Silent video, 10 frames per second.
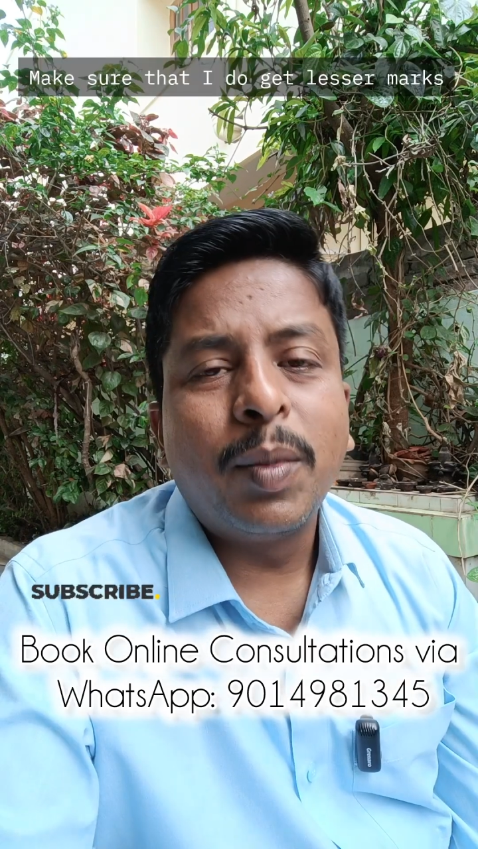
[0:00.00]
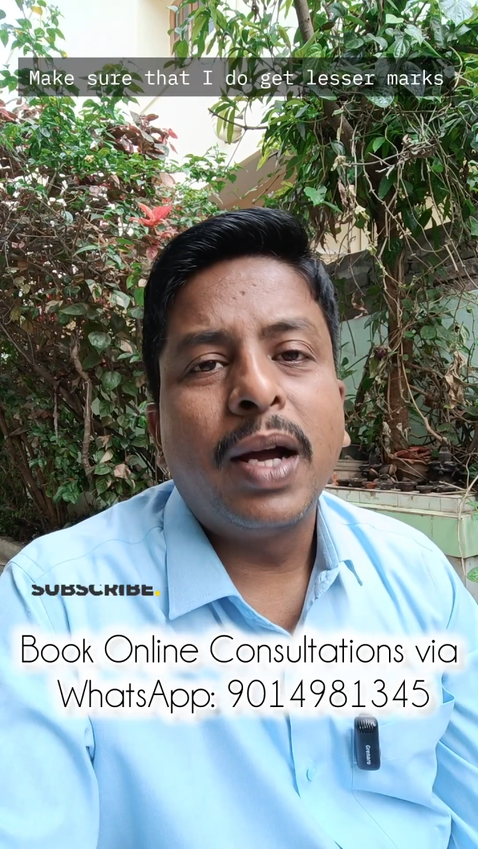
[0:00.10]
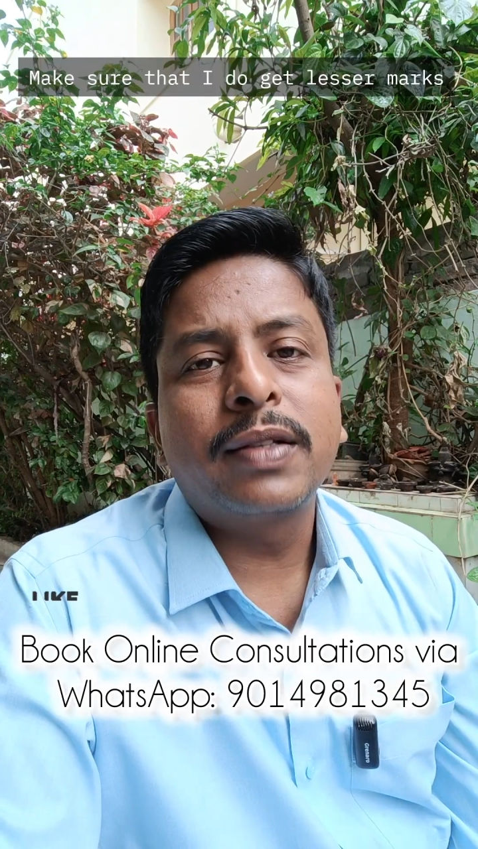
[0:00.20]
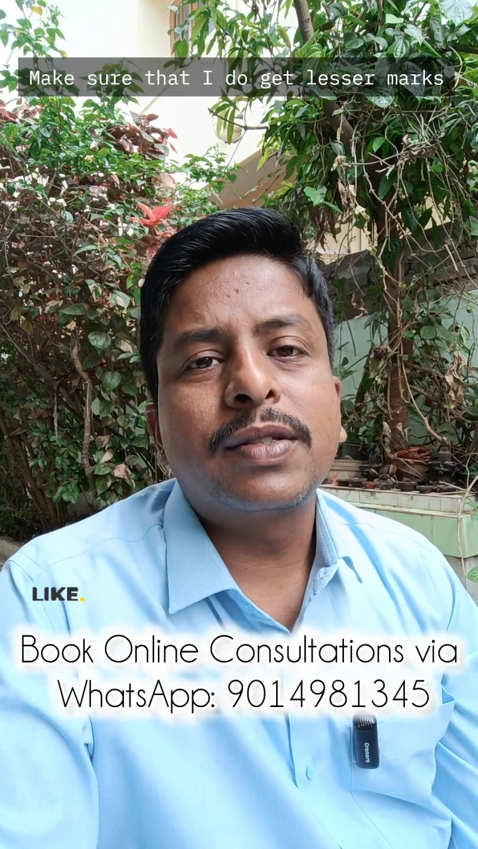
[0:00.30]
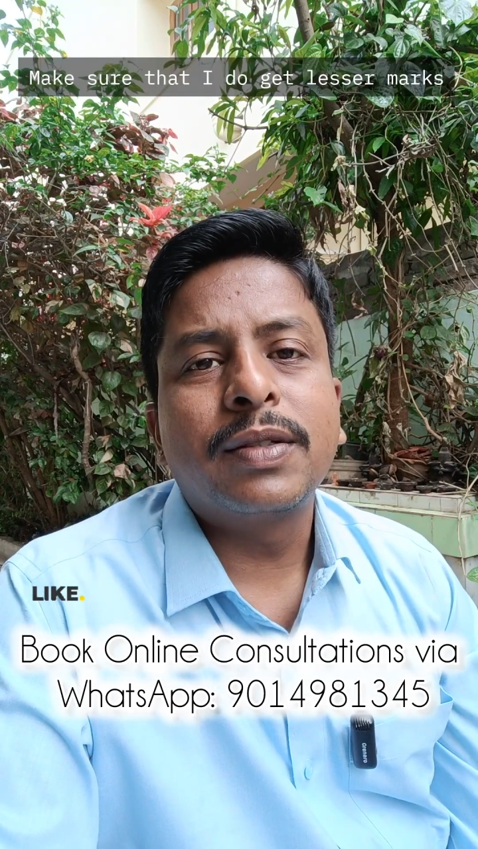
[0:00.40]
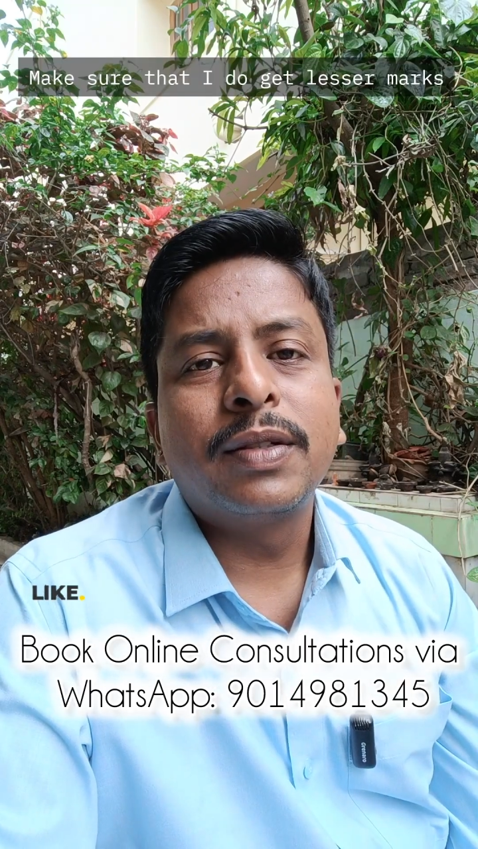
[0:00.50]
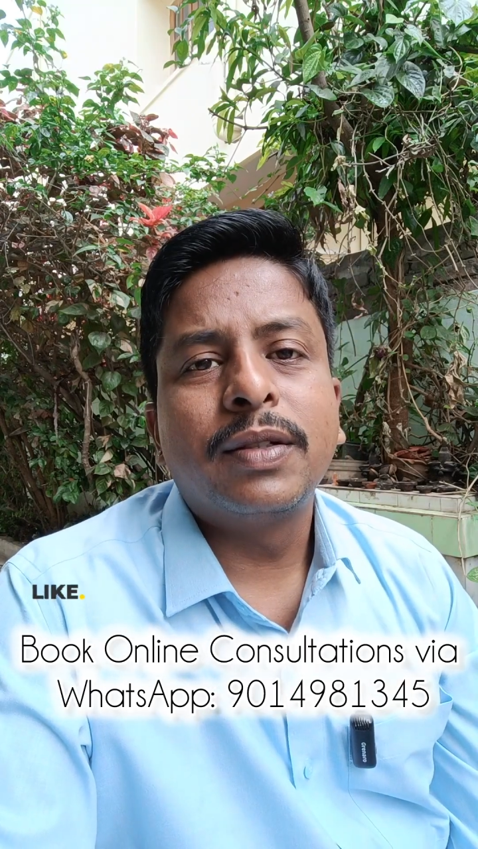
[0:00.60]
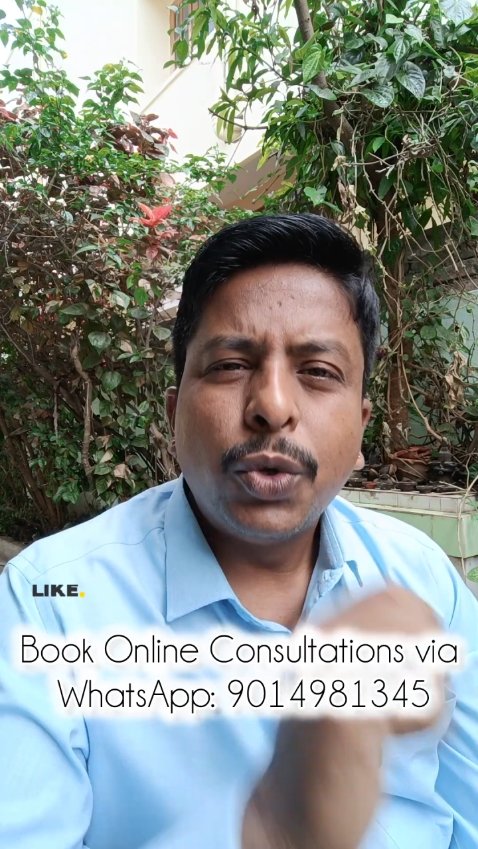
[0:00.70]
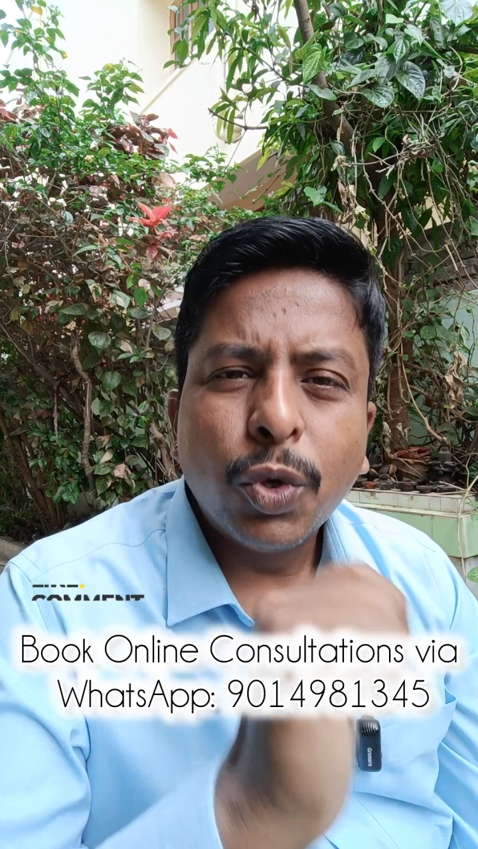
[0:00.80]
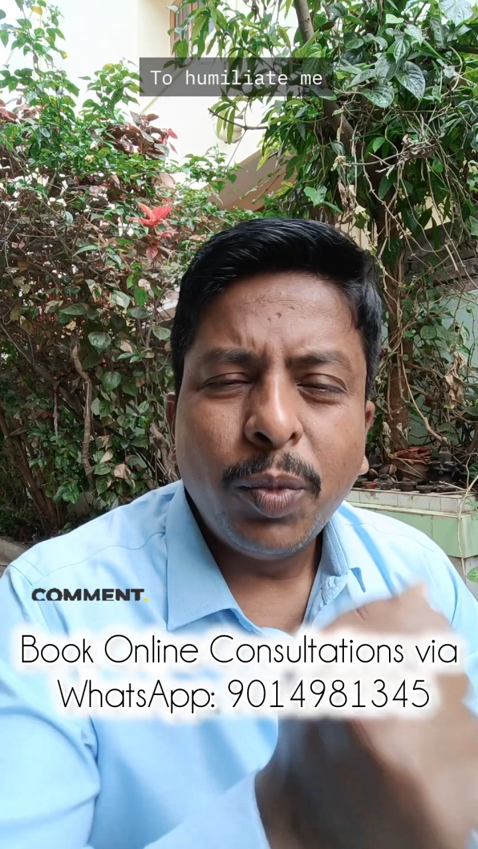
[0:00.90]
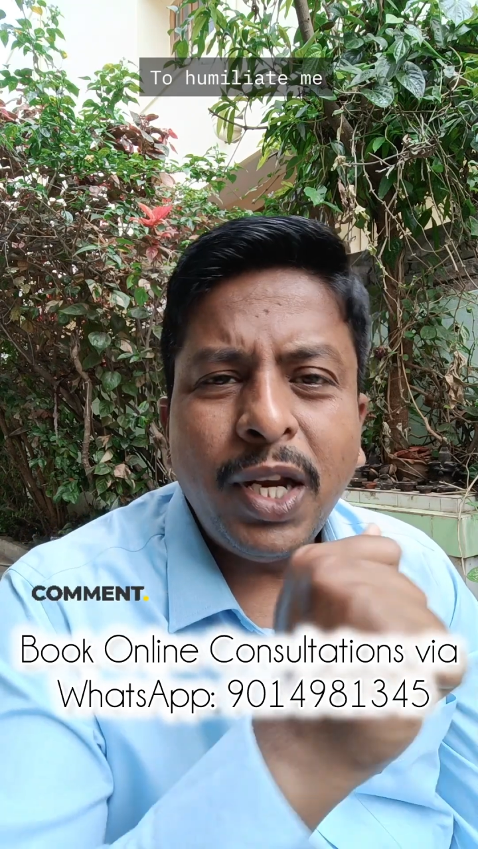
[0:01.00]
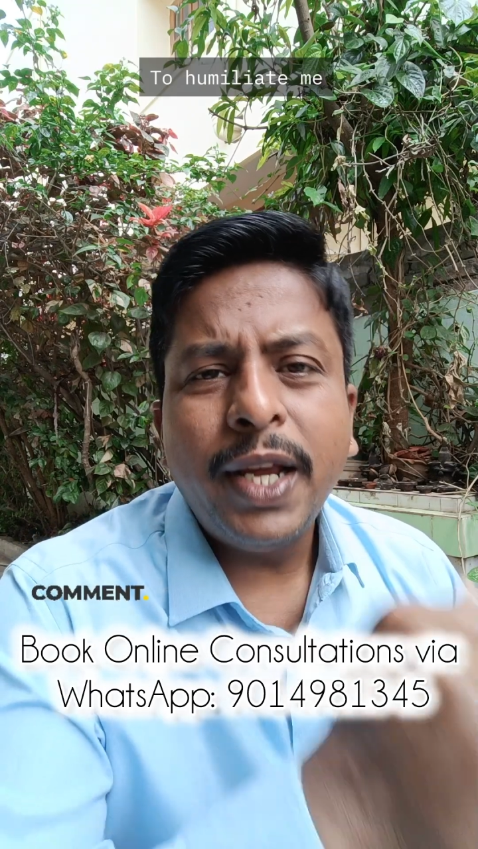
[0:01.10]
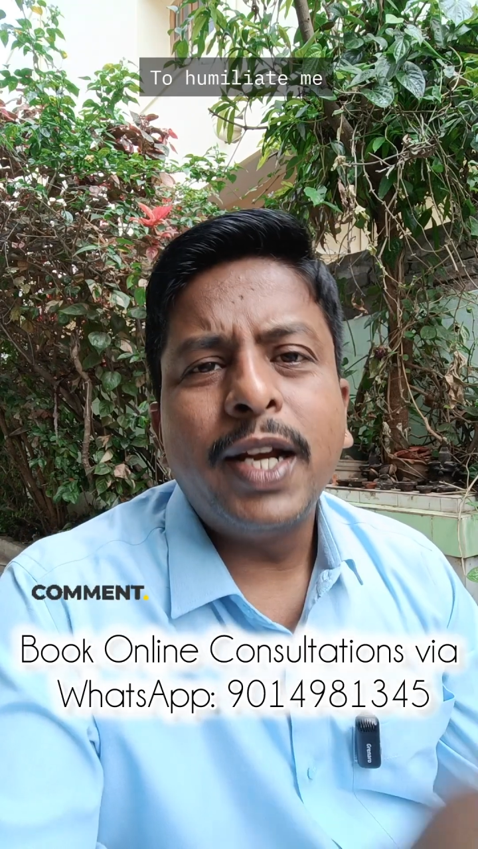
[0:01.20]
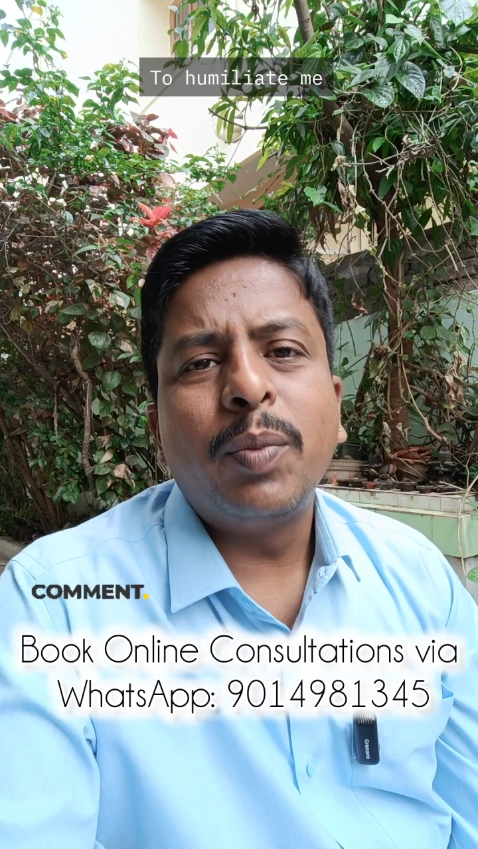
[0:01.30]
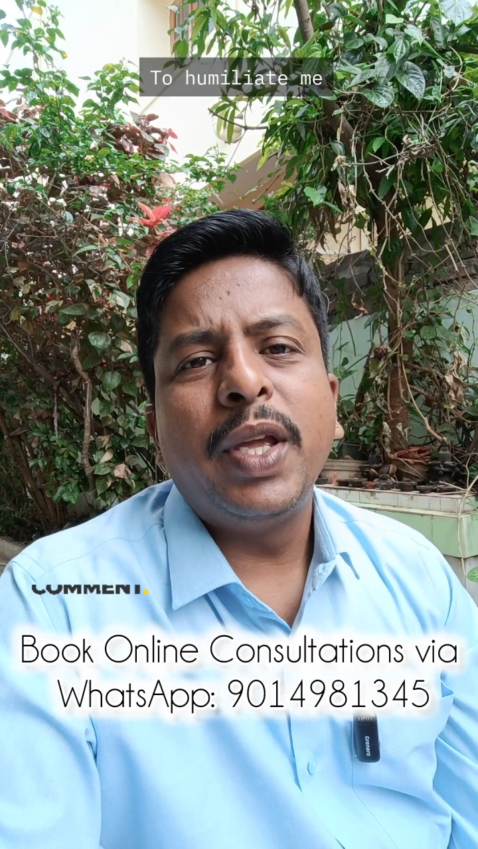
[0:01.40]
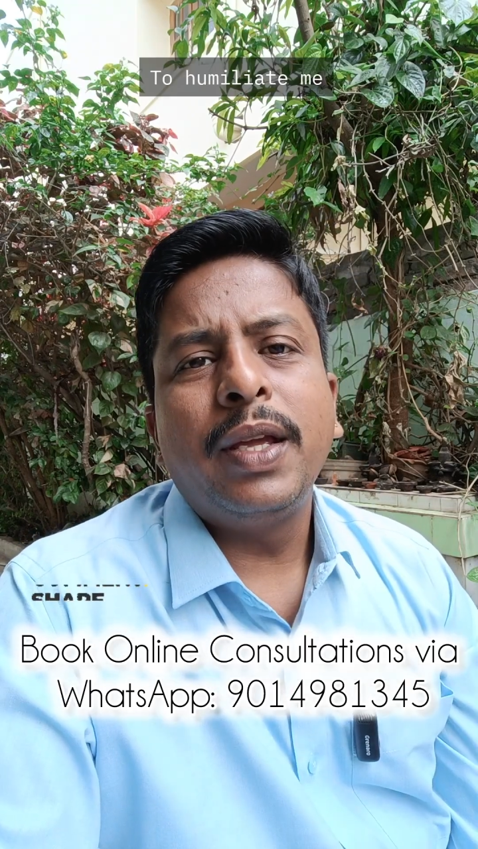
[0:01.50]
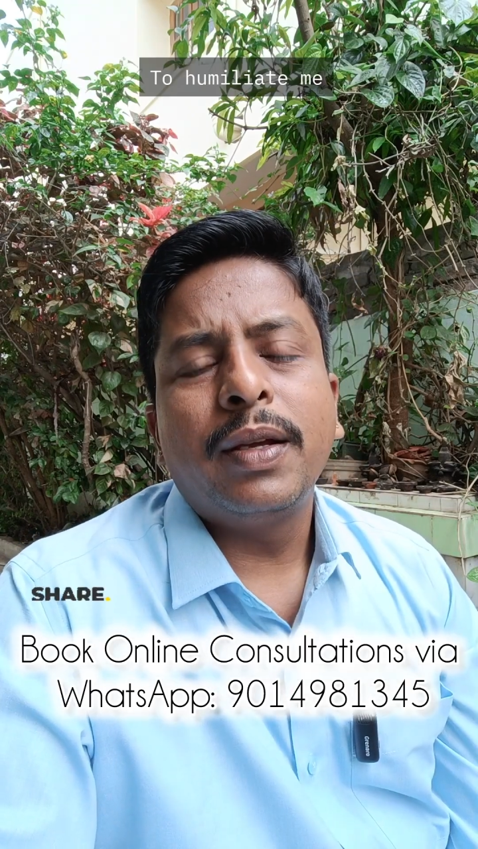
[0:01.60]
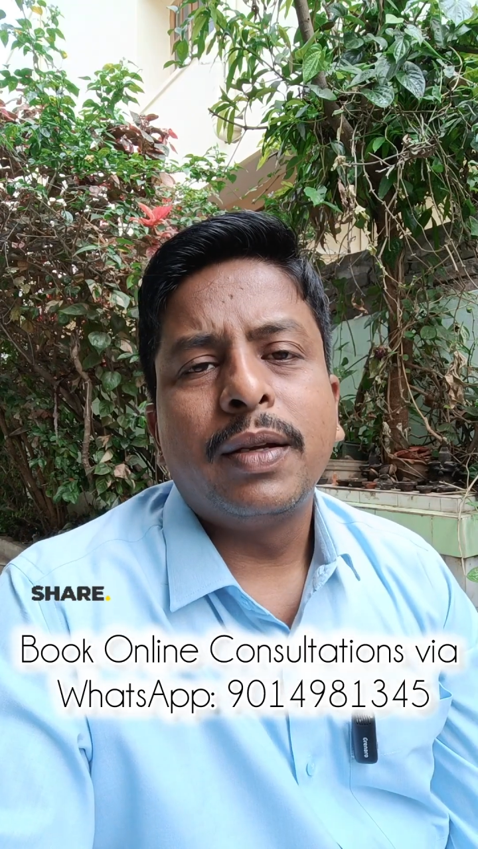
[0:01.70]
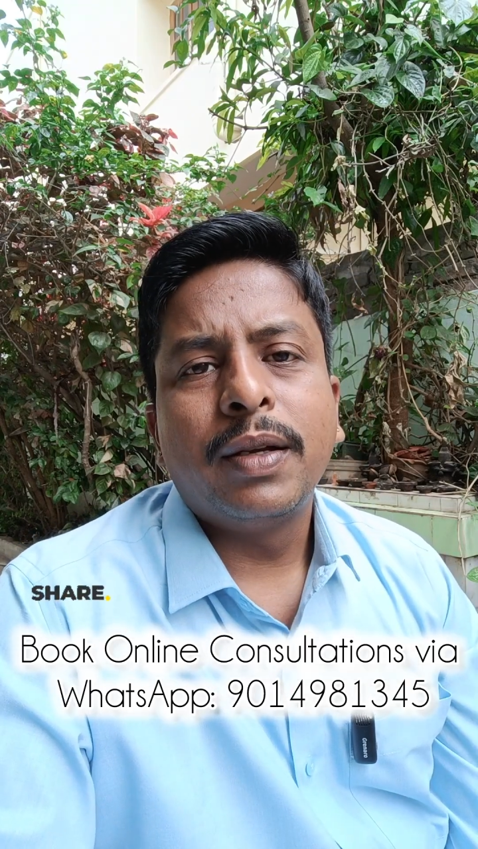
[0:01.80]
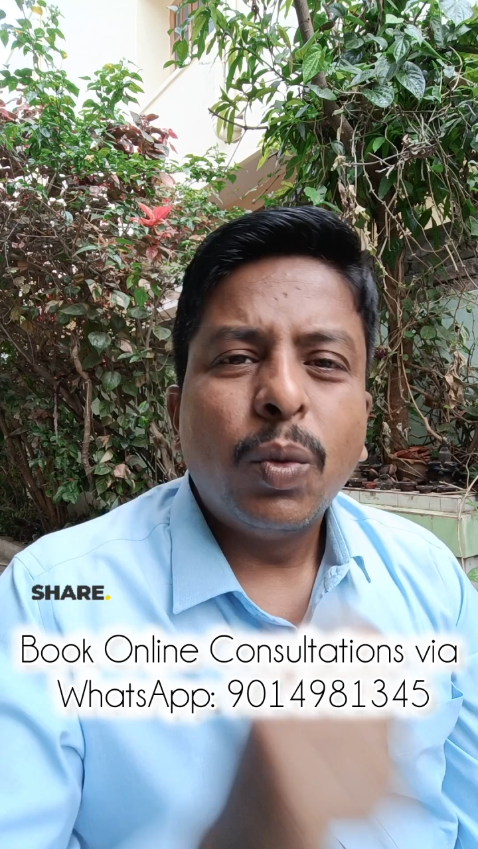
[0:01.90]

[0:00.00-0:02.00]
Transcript: marks, to humiliate me,